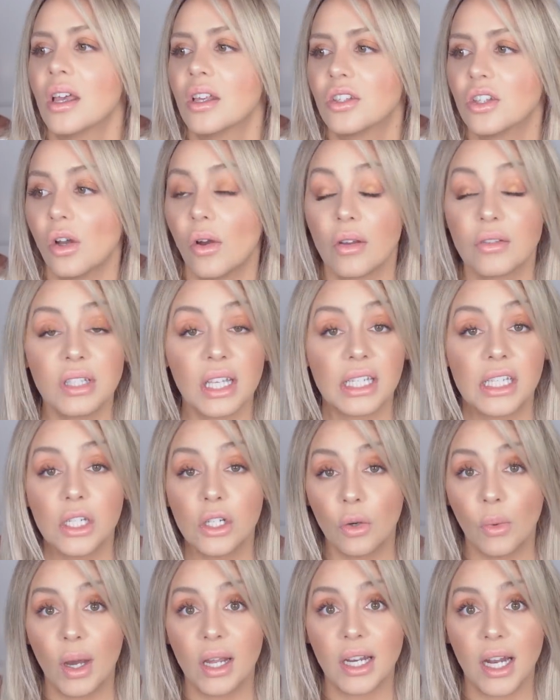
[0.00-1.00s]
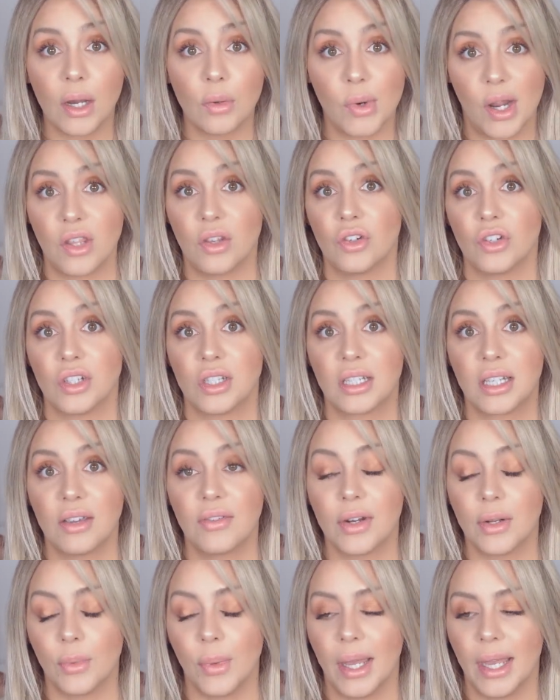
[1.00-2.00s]
So I was like, you know what, I'd rather just
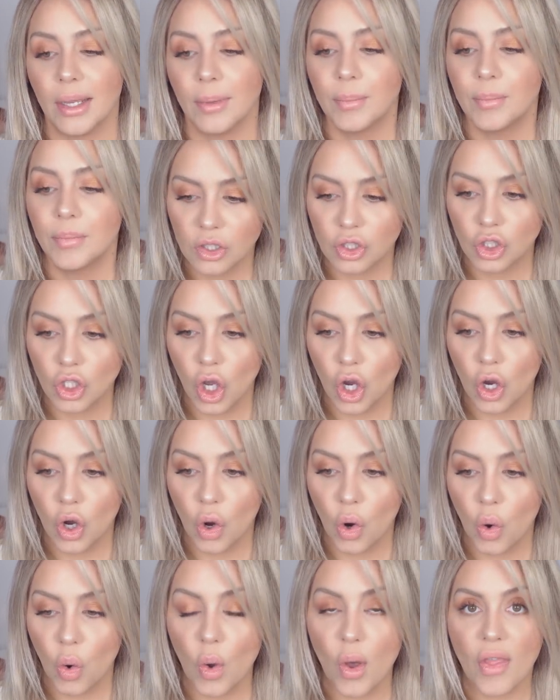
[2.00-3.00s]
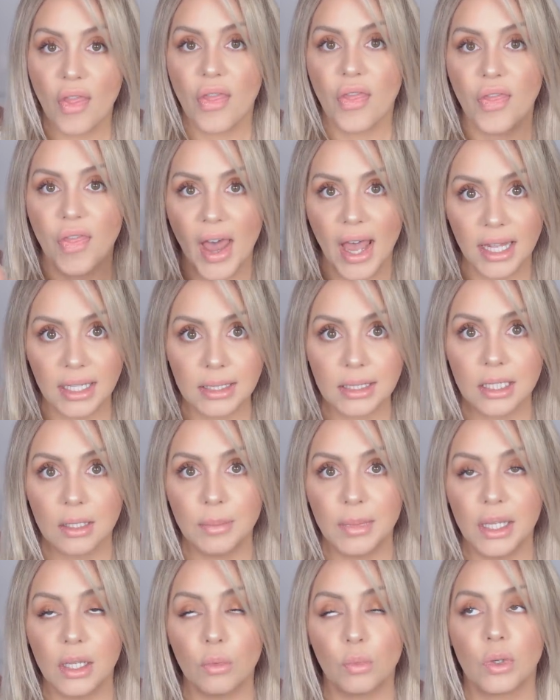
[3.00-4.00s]
give it away. So that to
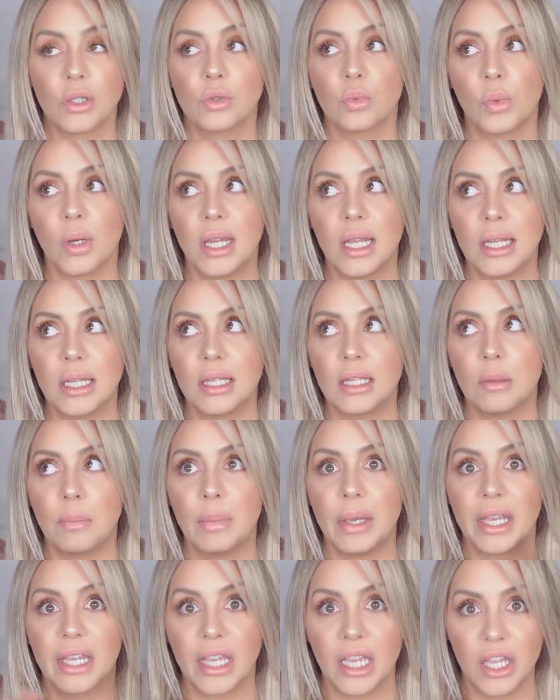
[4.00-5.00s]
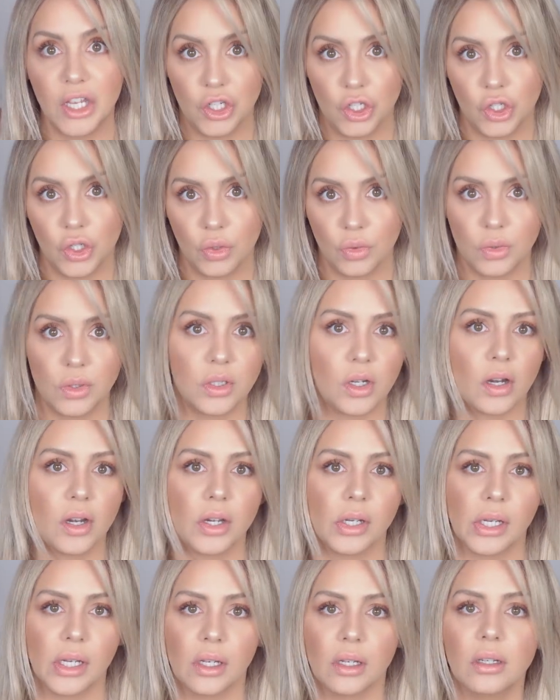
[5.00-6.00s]
me was when the big issue
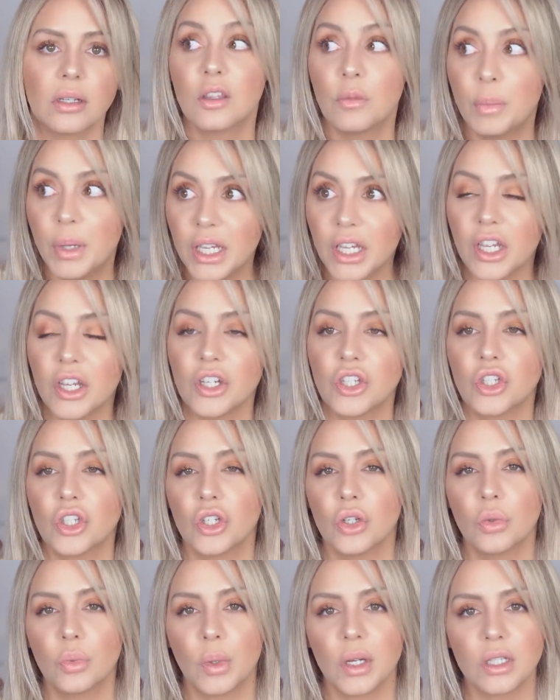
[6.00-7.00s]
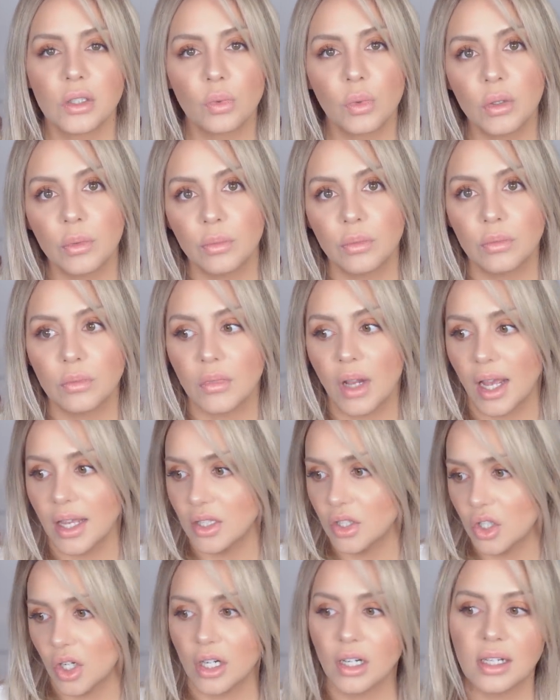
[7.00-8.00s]
started. The big issue was when I
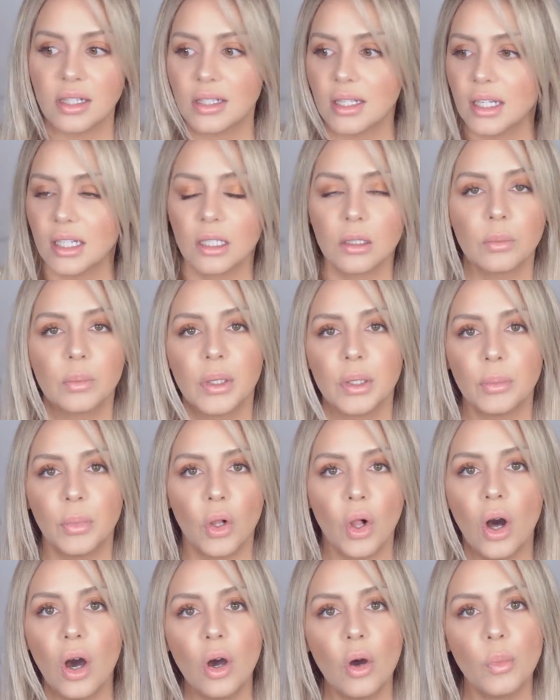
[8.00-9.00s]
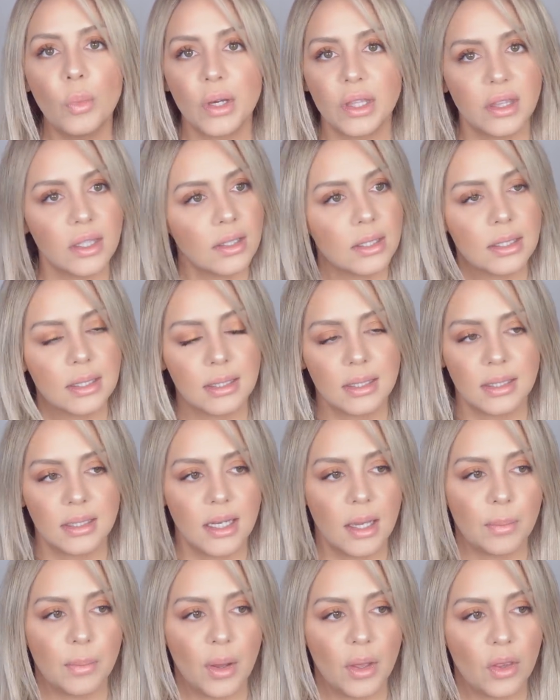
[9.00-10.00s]
started sending people home with this
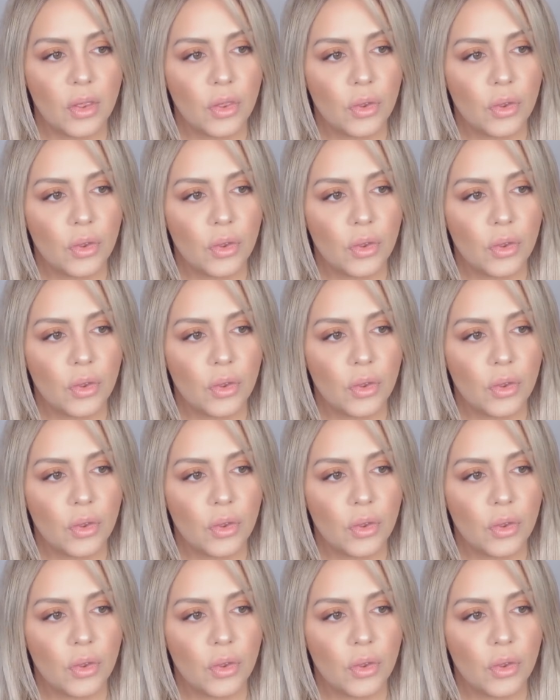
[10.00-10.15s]
step